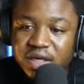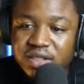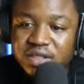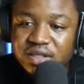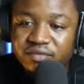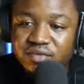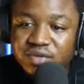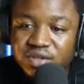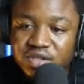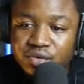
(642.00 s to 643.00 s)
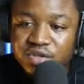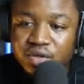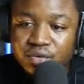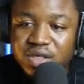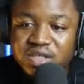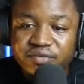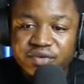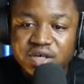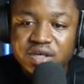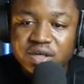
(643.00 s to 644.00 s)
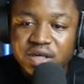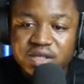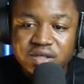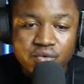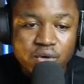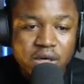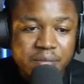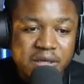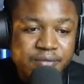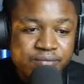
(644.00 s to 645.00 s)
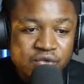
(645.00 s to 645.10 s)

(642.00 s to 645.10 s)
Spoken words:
8700, that's a whole number